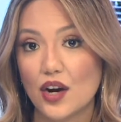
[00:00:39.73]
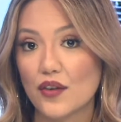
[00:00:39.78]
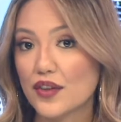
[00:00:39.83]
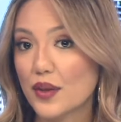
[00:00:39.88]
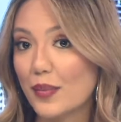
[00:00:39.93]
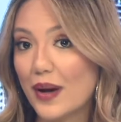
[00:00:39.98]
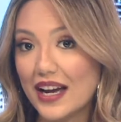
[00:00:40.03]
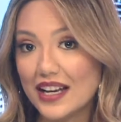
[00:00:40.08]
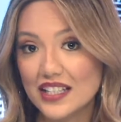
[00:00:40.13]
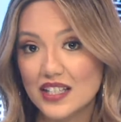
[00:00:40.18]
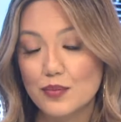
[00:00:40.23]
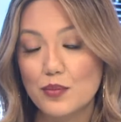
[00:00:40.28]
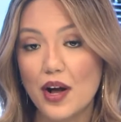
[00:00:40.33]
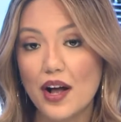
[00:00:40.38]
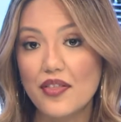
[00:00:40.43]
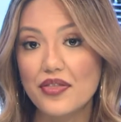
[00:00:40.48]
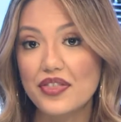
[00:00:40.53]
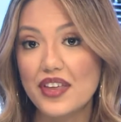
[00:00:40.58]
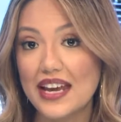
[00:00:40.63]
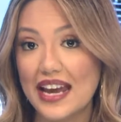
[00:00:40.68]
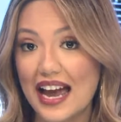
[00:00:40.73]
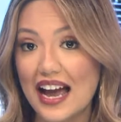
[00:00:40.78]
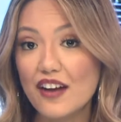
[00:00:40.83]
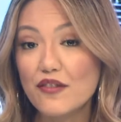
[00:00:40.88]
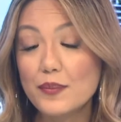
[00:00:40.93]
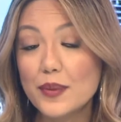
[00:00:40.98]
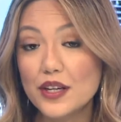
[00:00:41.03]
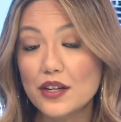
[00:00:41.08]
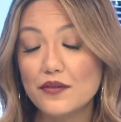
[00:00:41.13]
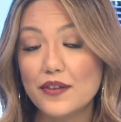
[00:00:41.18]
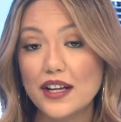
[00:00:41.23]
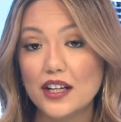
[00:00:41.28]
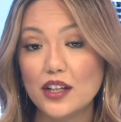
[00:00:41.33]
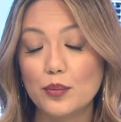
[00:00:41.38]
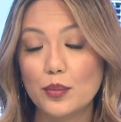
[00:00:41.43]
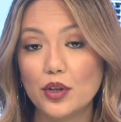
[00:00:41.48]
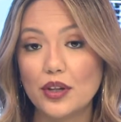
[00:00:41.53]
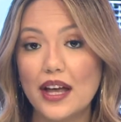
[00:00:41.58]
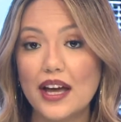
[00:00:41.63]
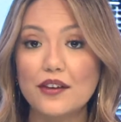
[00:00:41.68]
Over the past month, they have been
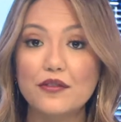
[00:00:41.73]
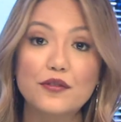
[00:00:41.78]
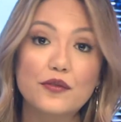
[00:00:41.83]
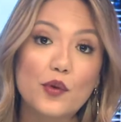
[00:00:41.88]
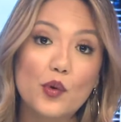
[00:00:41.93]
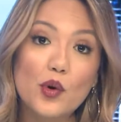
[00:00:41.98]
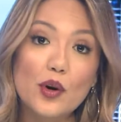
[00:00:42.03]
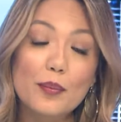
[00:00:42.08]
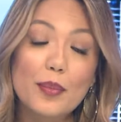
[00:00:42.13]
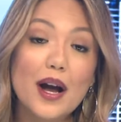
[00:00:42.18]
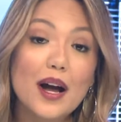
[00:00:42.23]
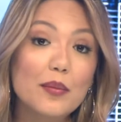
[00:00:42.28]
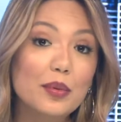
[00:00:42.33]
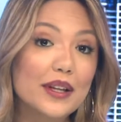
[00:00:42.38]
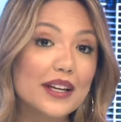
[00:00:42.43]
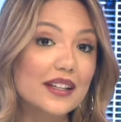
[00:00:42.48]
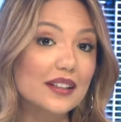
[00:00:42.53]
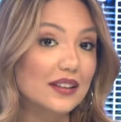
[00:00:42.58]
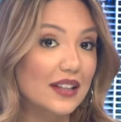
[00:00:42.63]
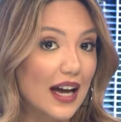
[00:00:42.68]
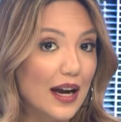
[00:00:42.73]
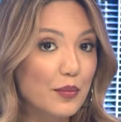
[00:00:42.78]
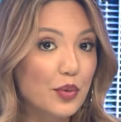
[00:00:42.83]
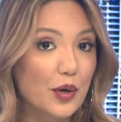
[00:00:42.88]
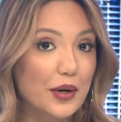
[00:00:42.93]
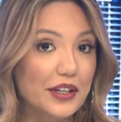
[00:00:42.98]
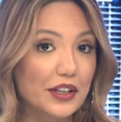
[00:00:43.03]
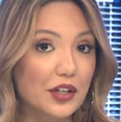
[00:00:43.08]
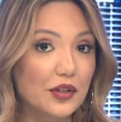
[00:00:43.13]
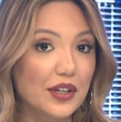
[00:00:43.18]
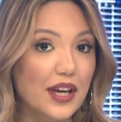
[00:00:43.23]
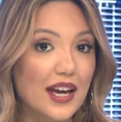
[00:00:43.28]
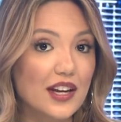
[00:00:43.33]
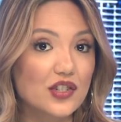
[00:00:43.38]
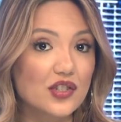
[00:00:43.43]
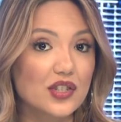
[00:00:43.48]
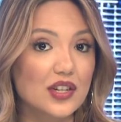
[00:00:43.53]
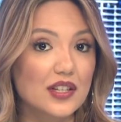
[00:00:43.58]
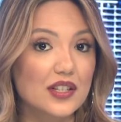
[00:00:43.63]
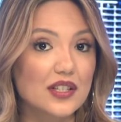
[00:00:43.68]
available at four public library
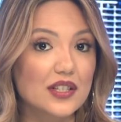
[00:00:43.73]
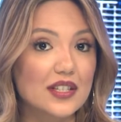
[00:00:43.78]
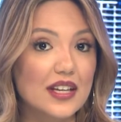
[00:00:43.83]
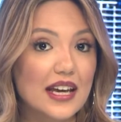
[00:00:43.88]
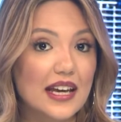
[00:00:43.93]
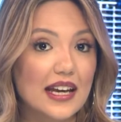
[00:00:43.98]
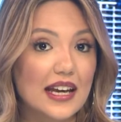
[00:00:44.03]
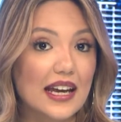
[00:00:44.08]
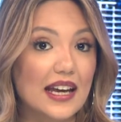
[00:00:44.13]
locations,